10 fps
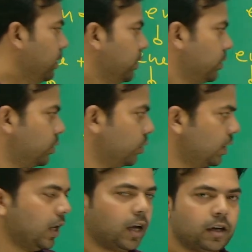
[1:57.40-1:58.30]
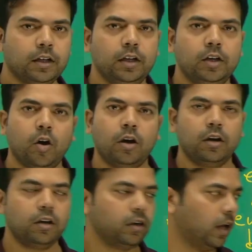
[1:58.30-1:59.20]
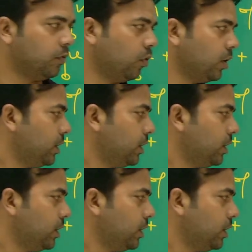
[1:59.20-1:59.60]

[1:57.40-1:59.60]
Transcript: So they are enol. And what is